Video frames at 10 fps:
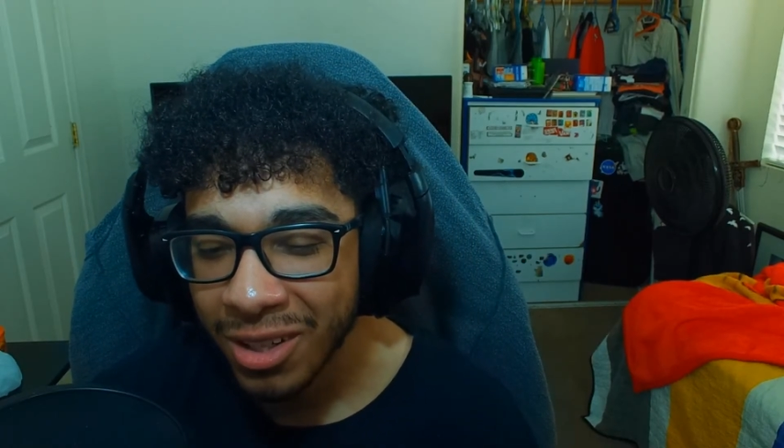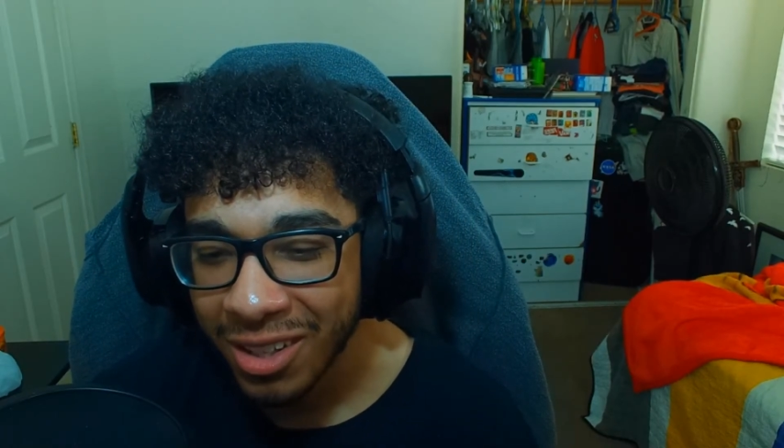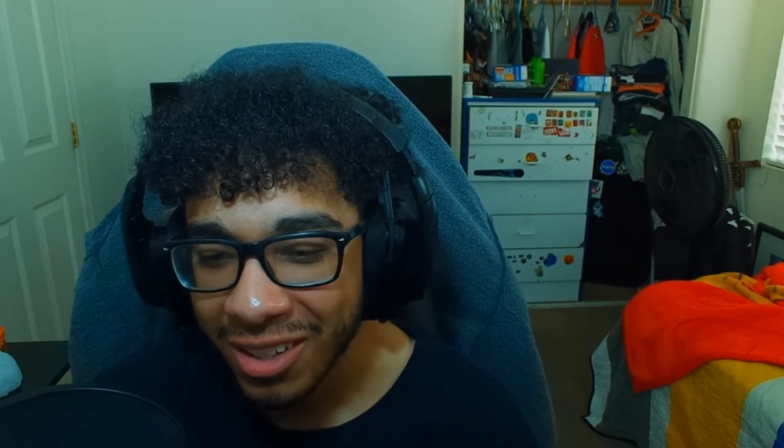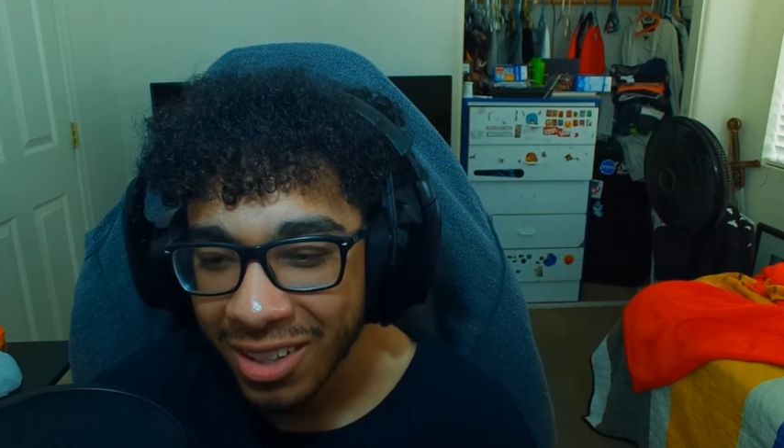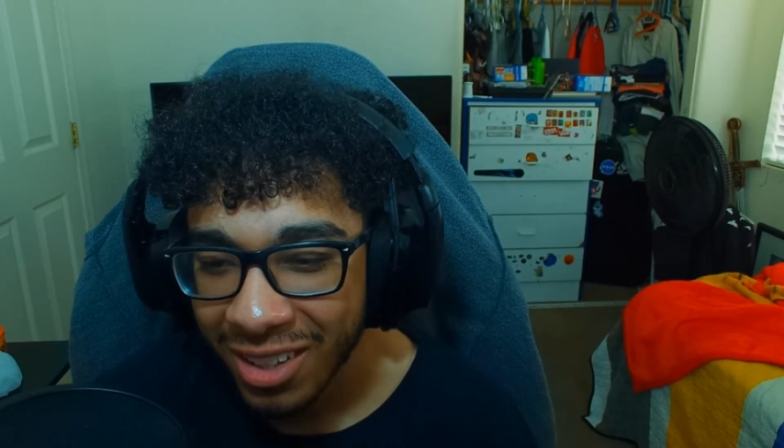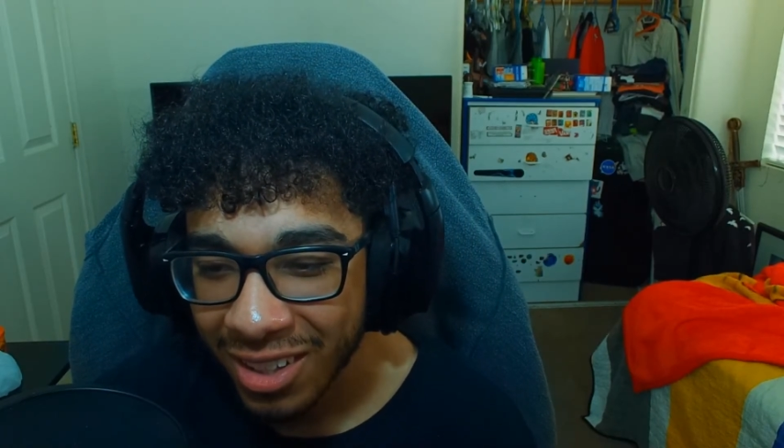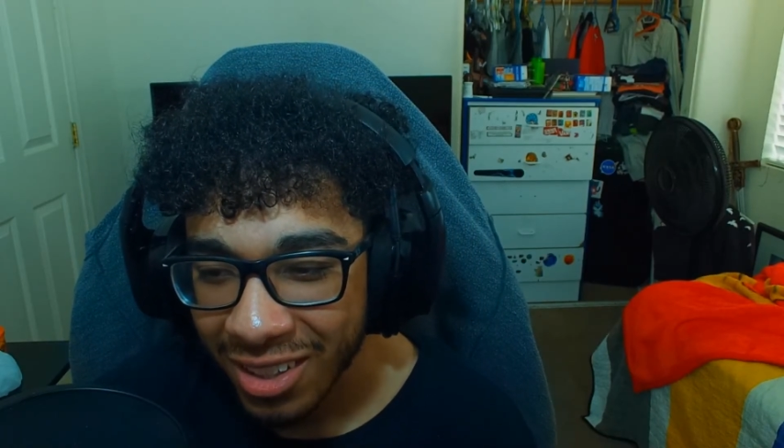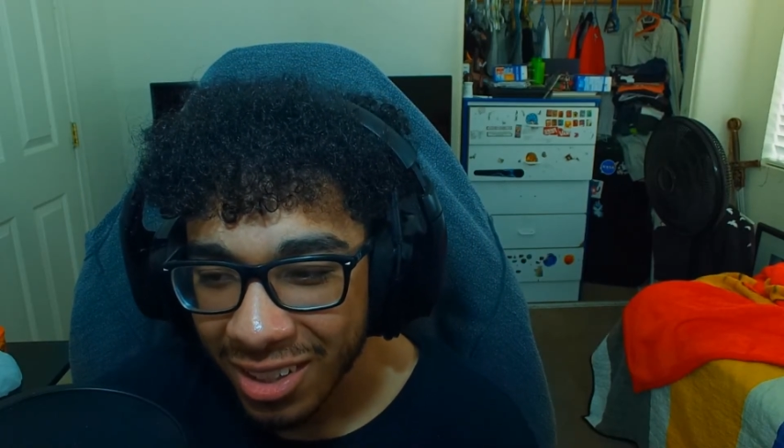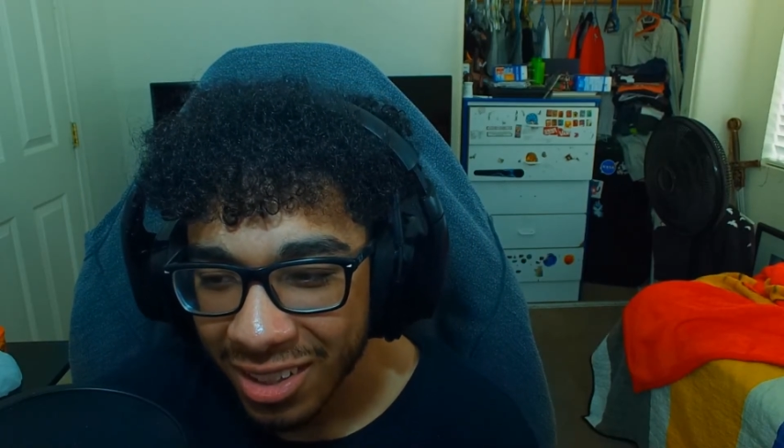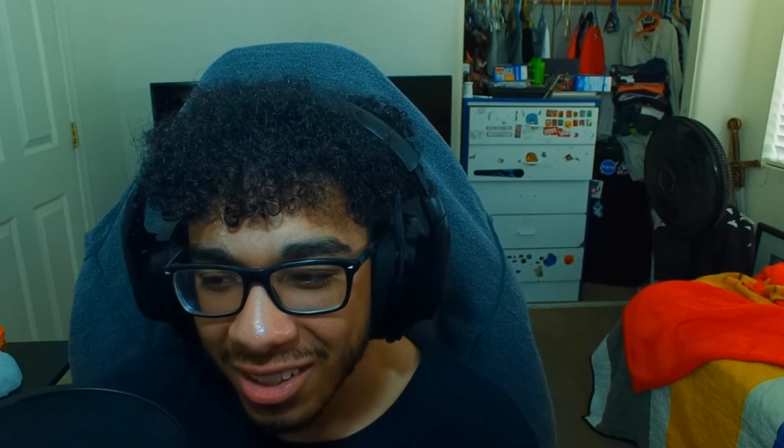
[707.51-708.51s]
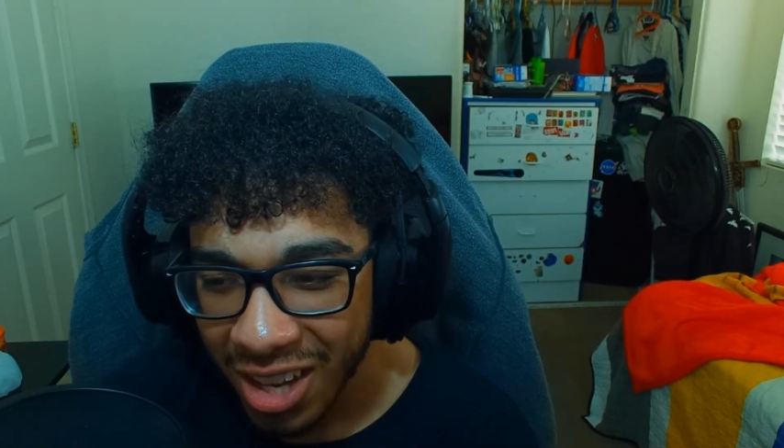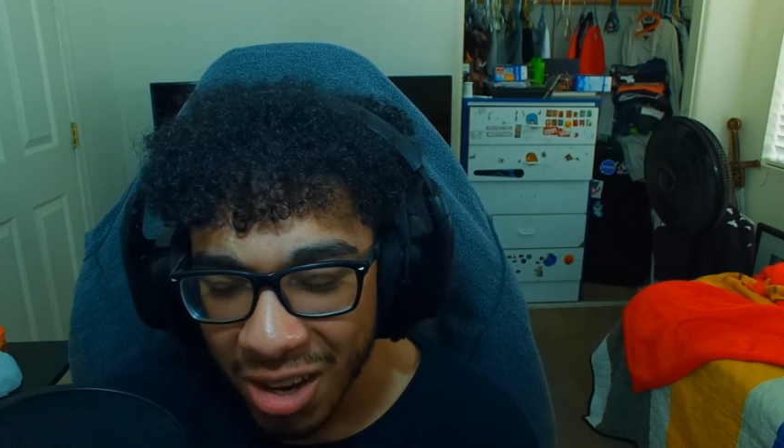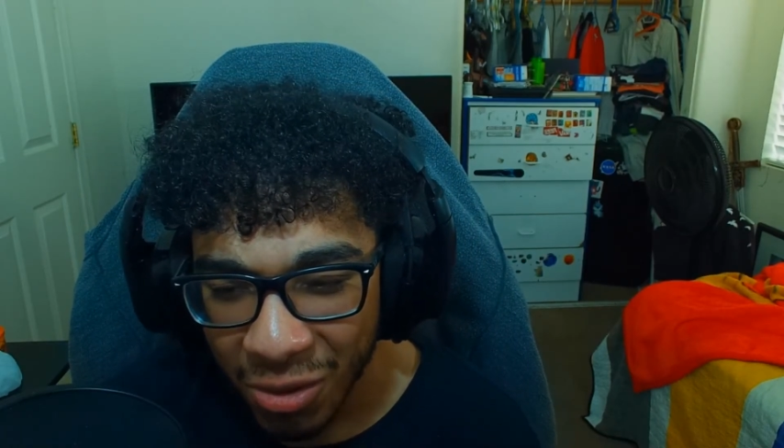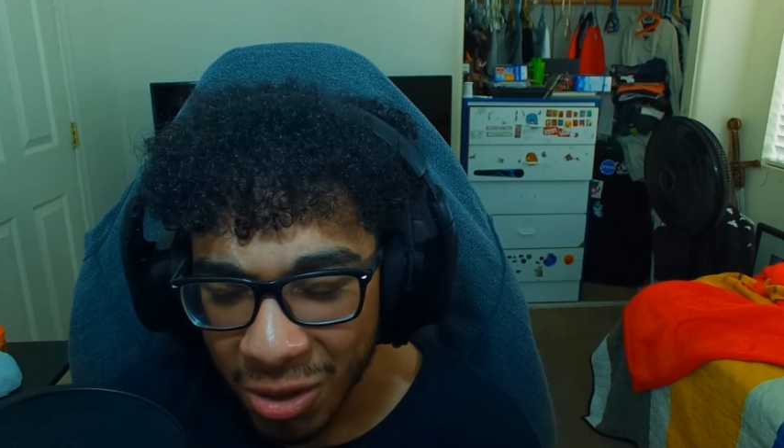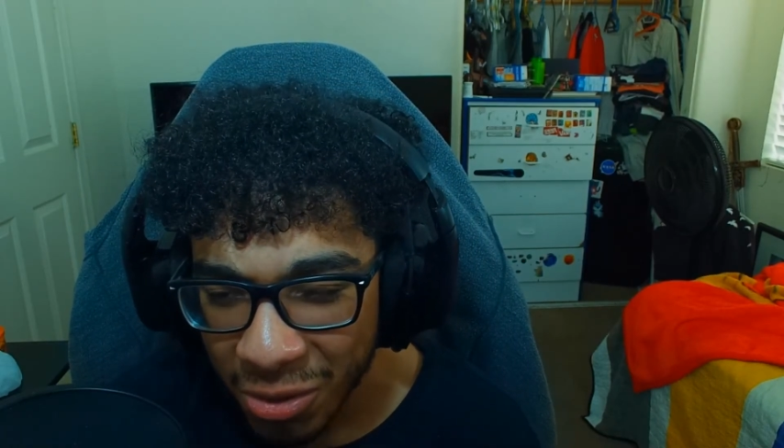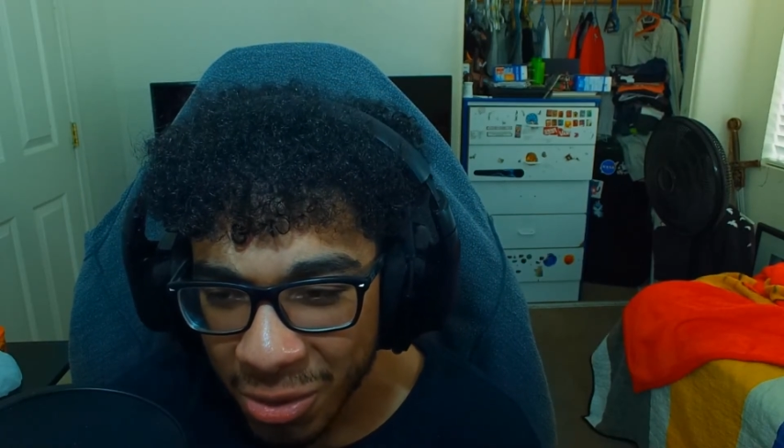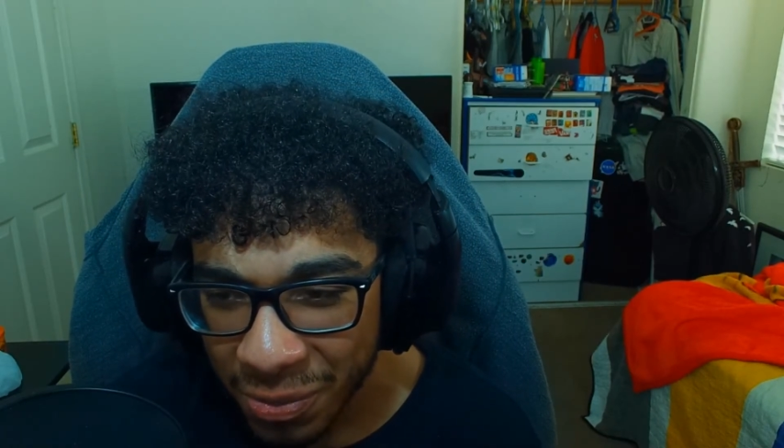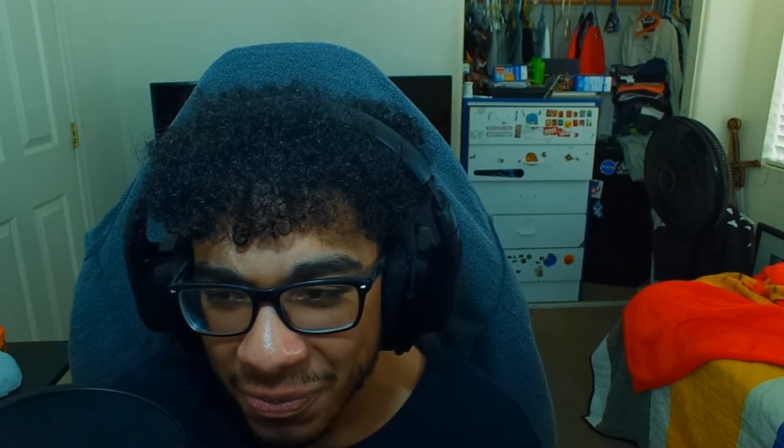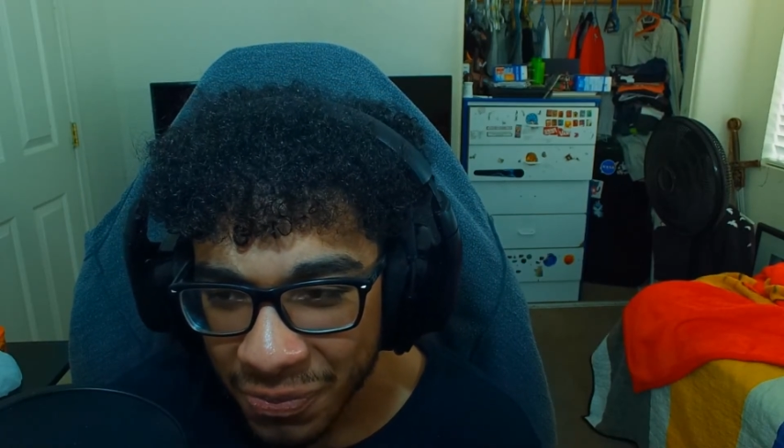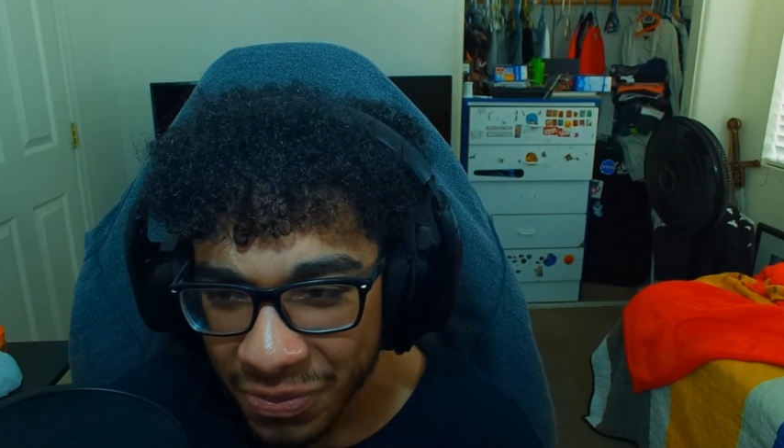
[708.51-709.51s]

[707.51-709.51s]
right? Out of all of them.